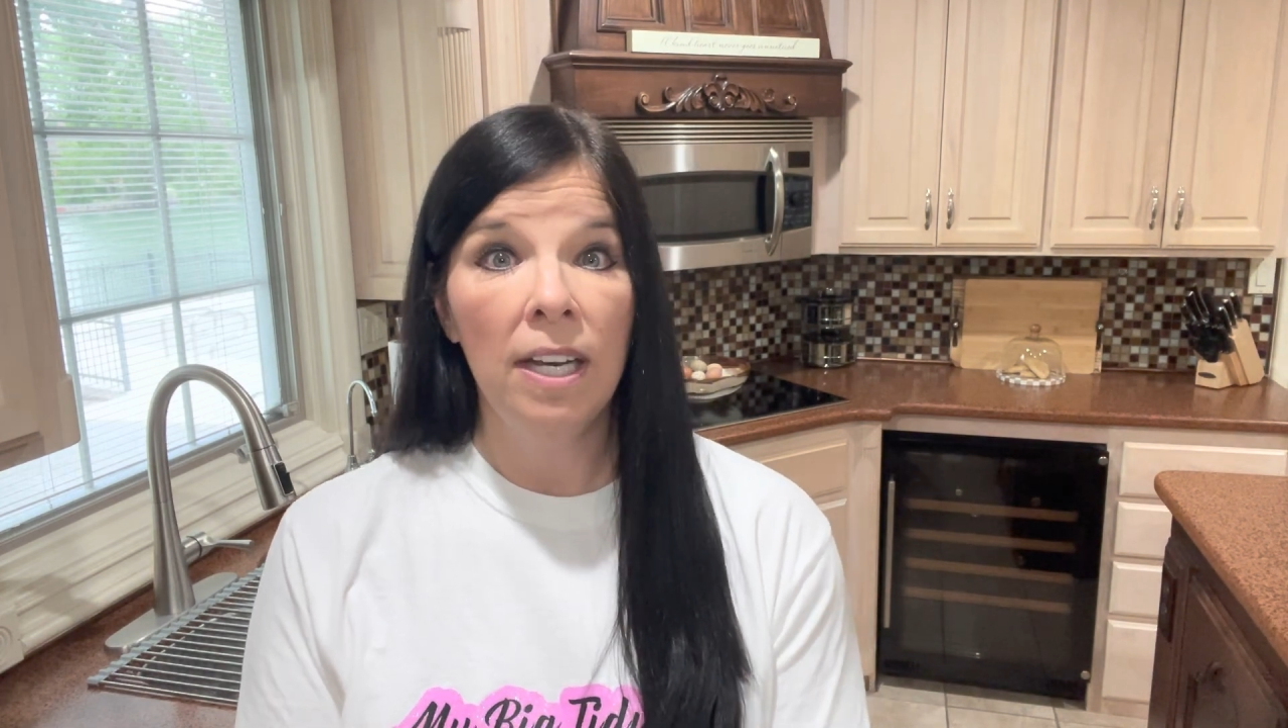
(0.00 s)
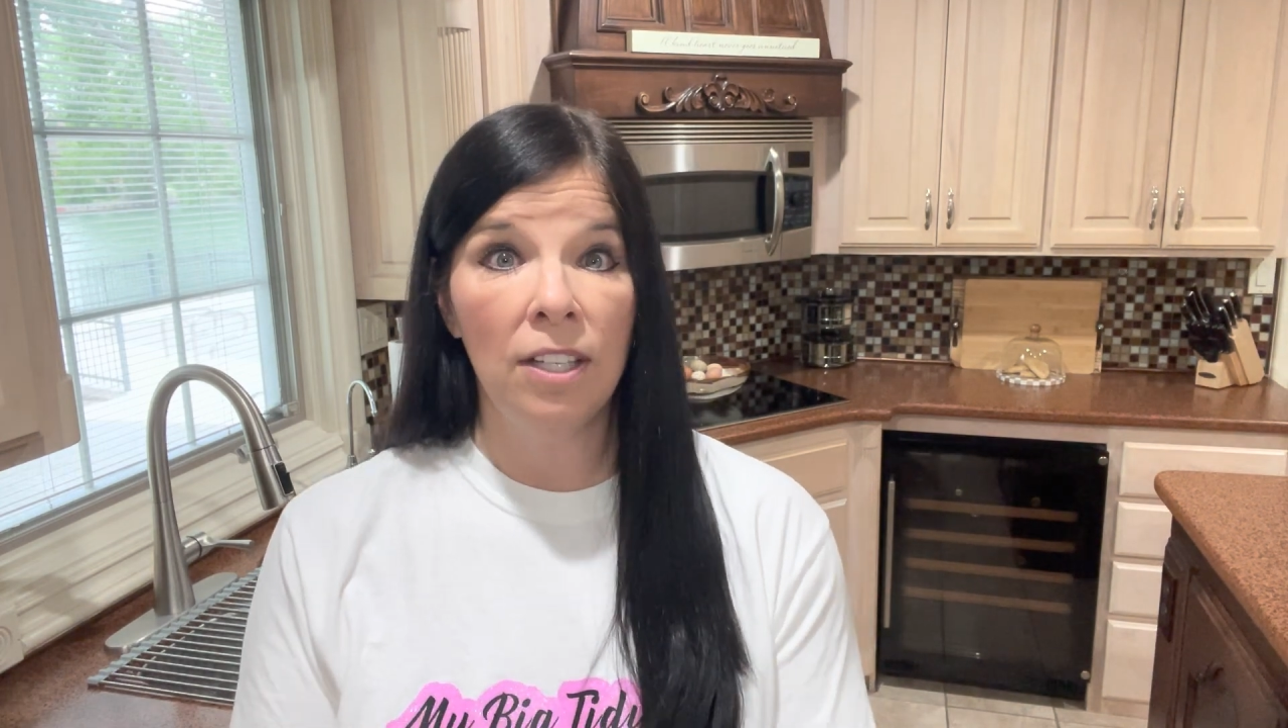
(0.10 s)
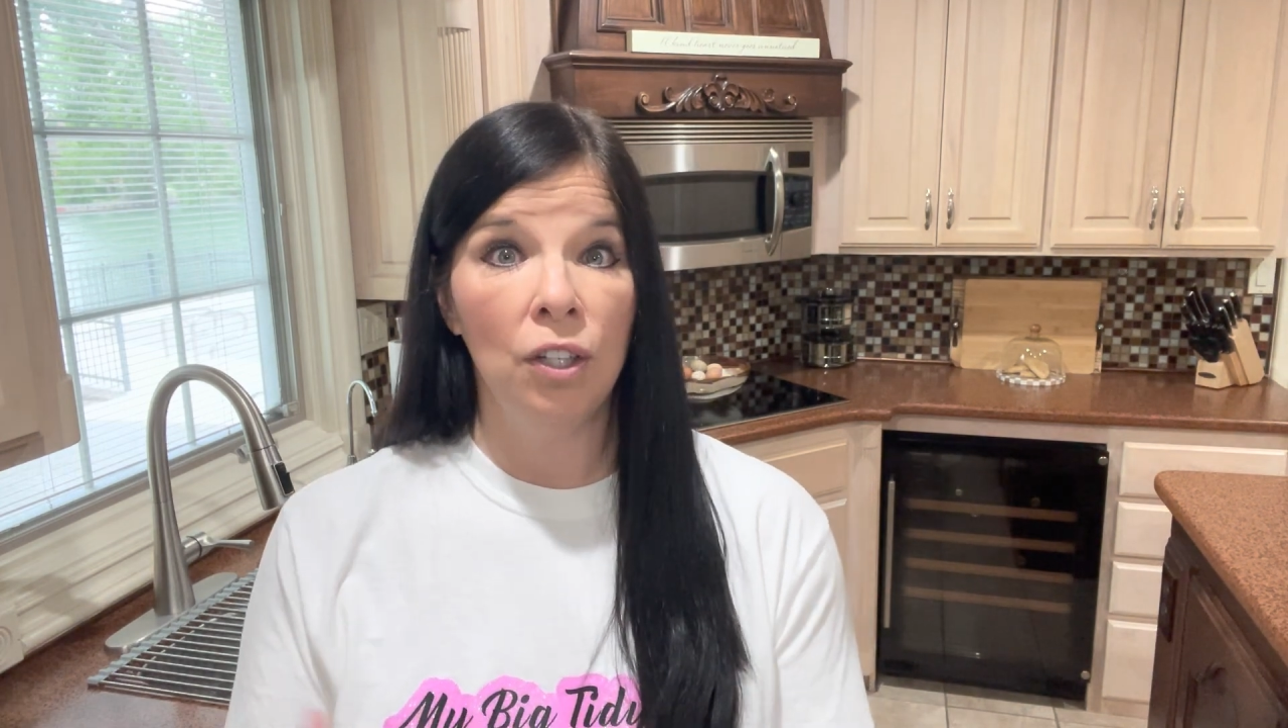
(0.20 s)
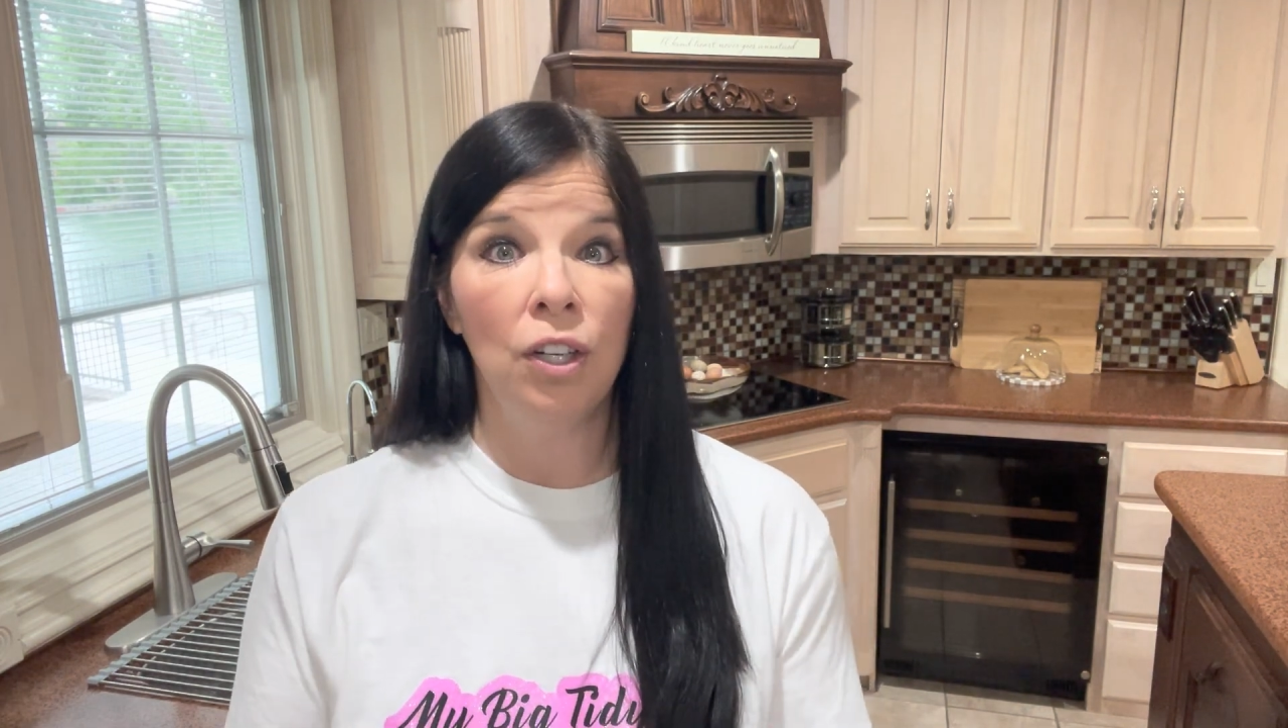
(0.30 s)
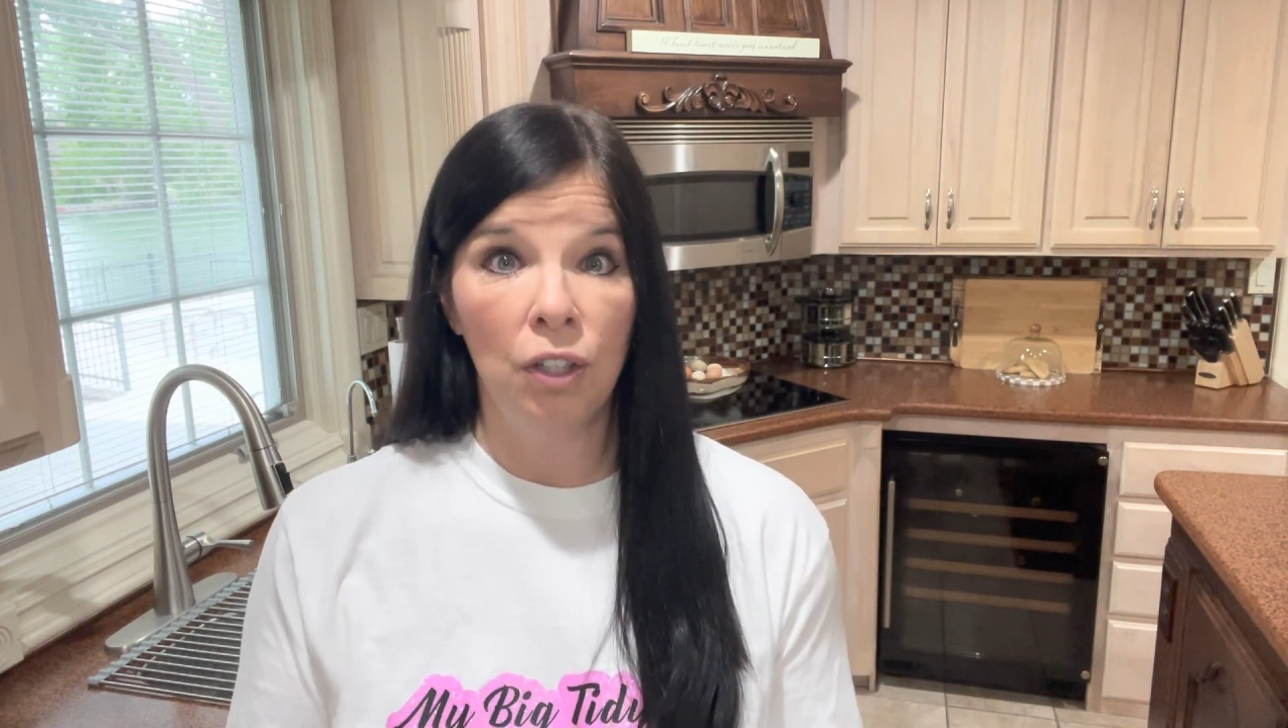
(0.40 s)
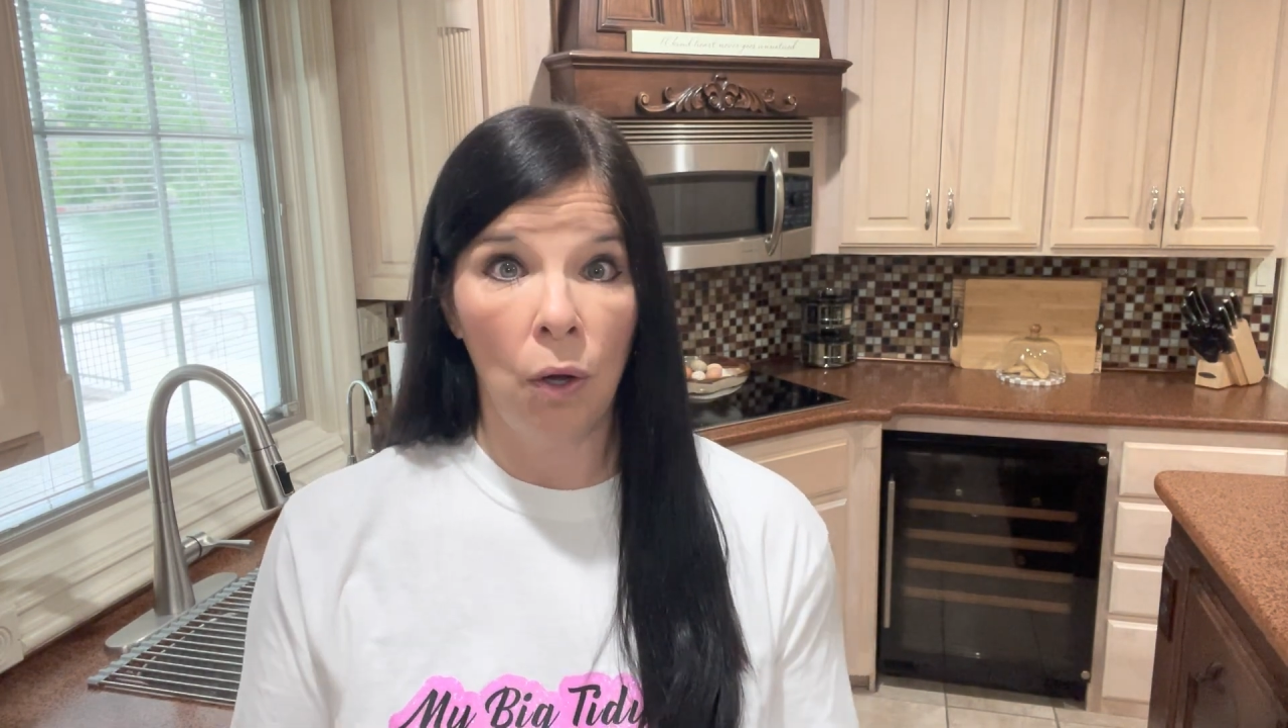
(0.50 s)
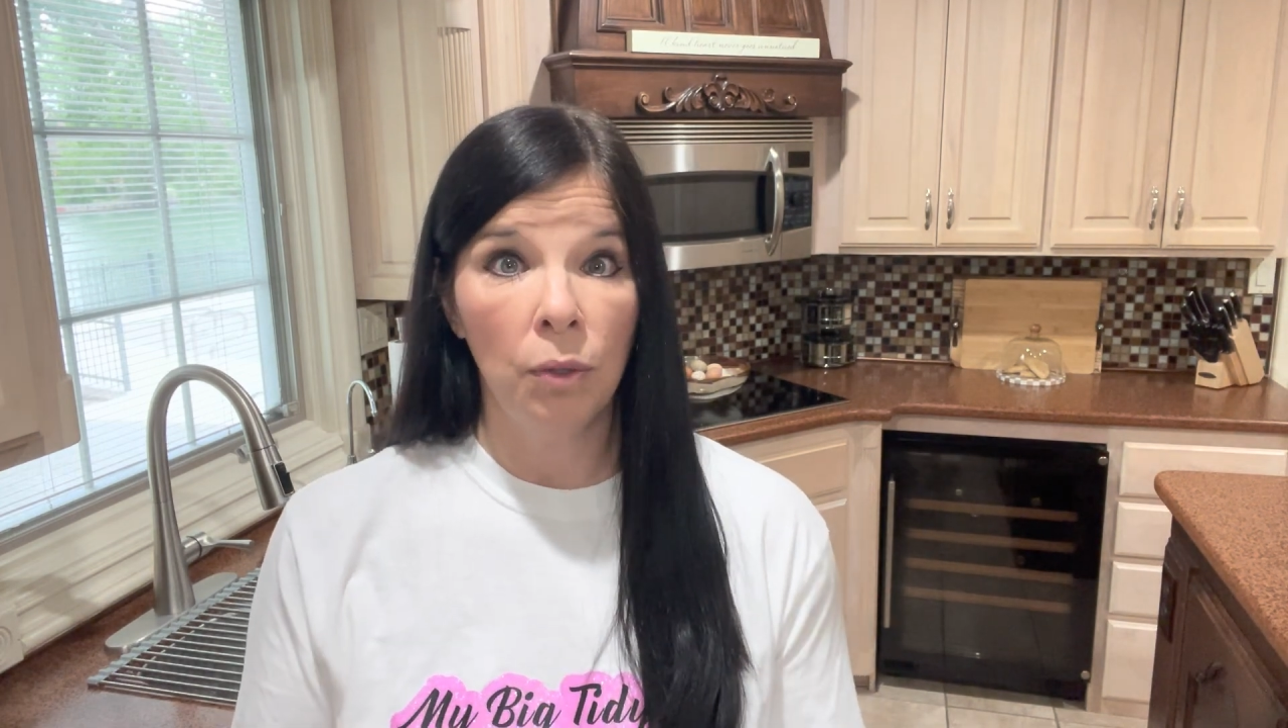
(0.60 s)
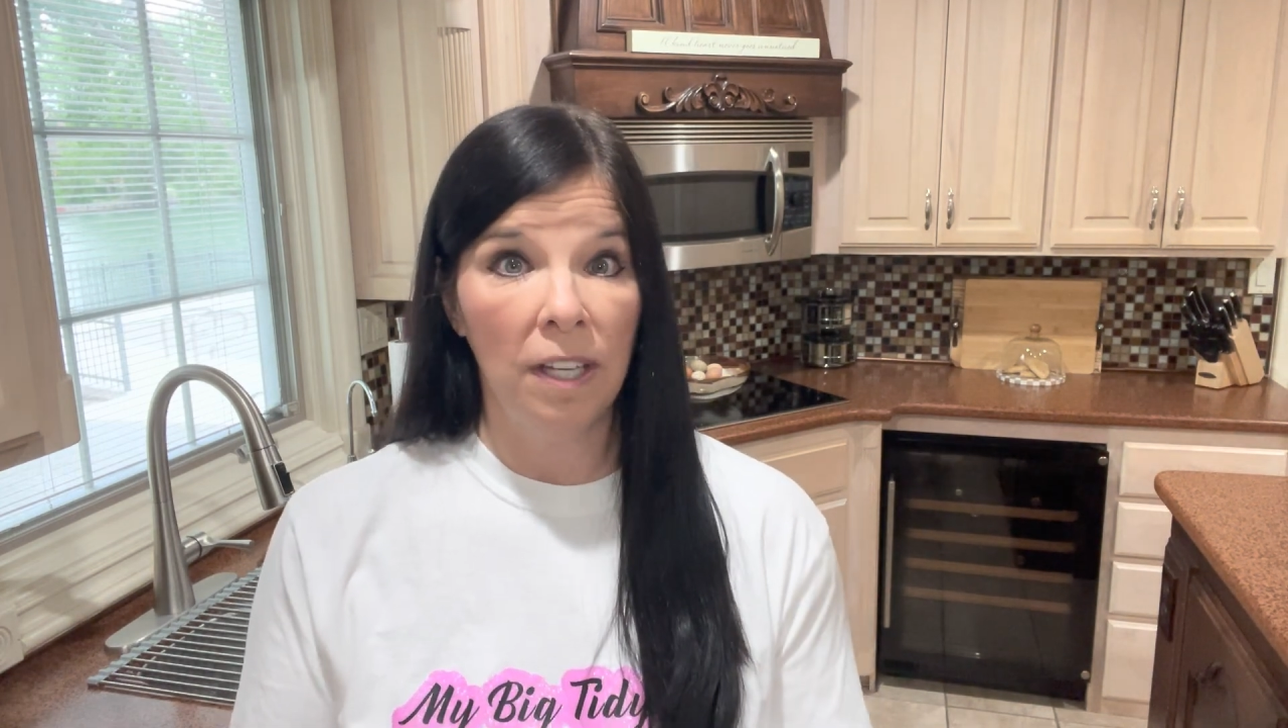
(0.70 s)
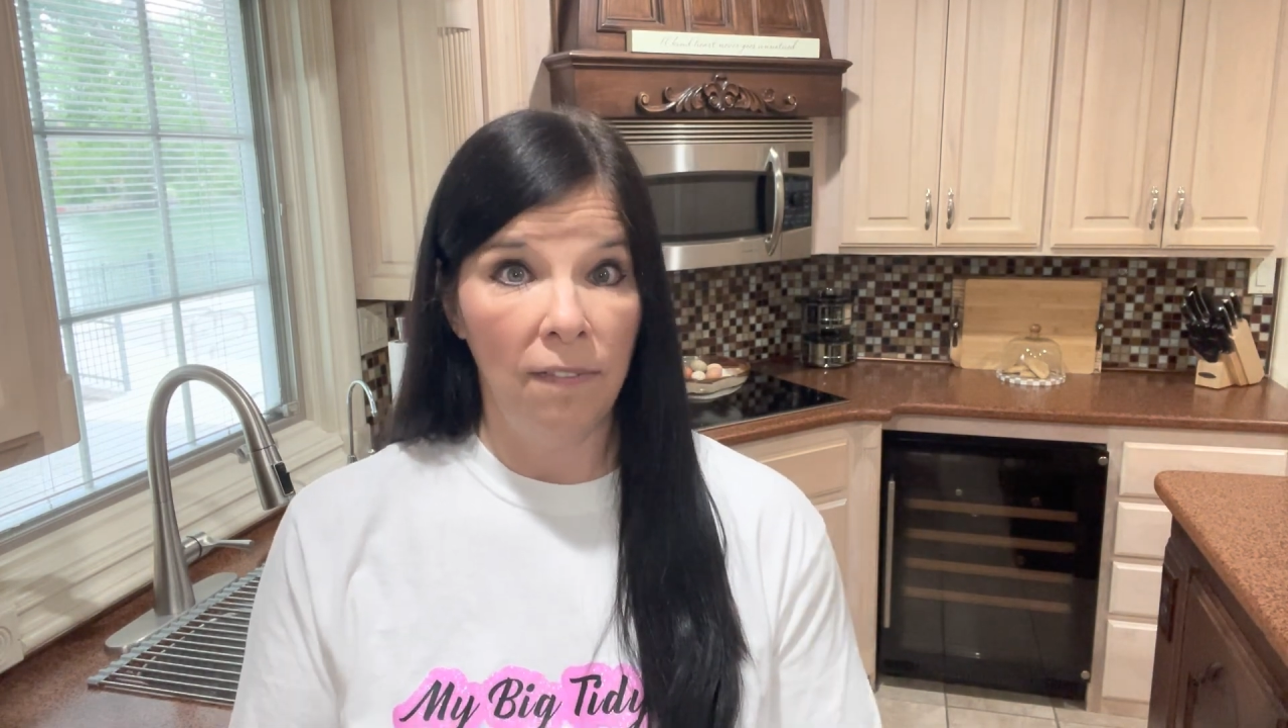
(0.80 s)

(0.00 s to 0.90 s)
as an adult,